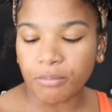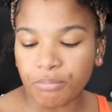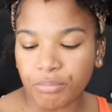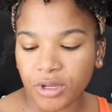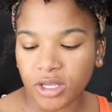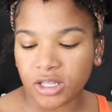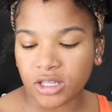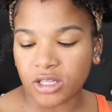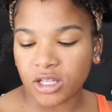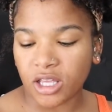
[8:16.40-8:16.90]

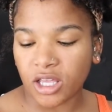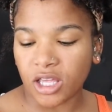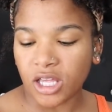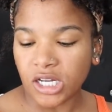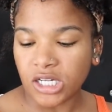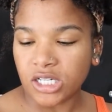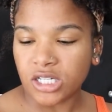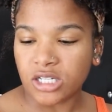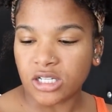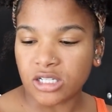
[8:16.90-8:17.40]
bit the
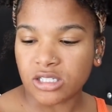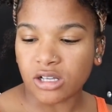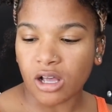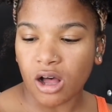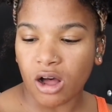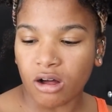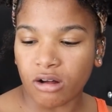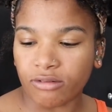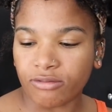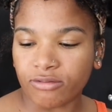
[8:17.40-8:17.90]
end of this
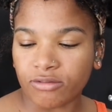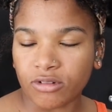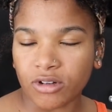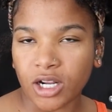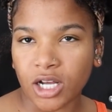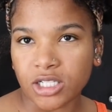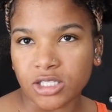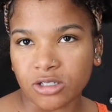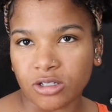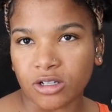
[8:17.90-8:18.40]
off
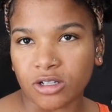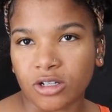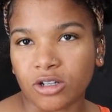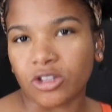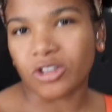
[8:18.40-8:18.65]
not too long ago.